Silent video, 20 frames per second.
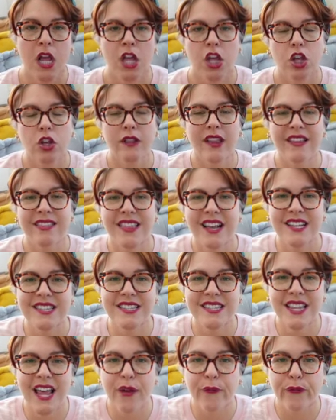You let that
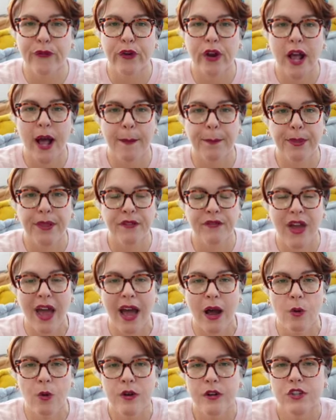set for a couple of
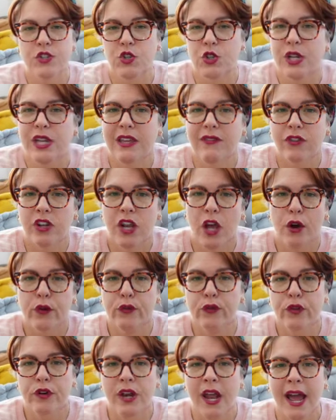hours or even
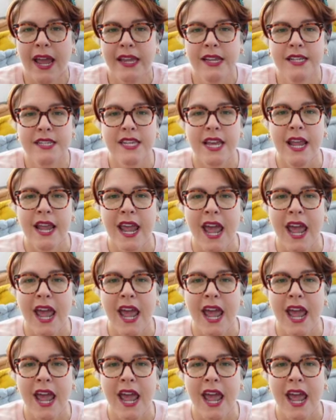overnight,